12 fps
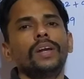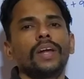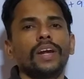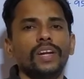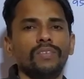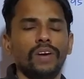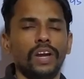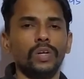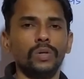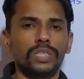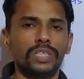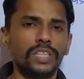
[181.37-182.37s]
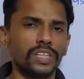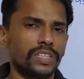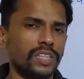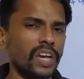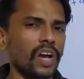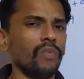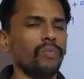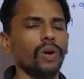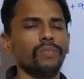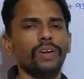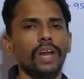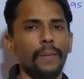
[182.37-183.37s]
get negative values. Just think of
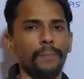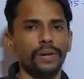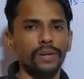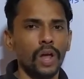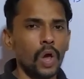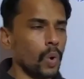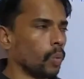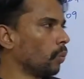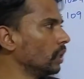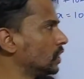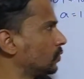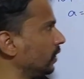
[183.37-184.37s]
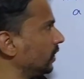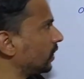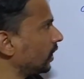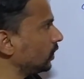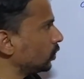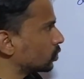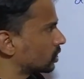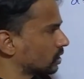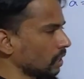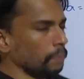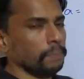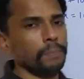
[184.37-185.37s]
what will happen once we try to
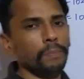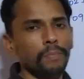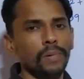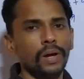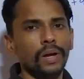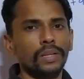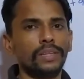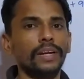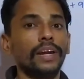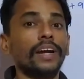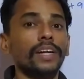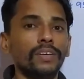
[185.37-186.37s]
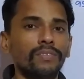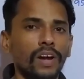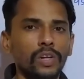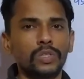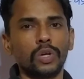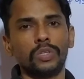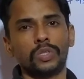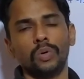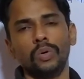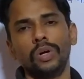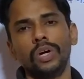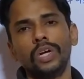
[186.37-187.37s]
sum the negative values
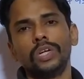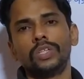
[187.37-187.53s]
also.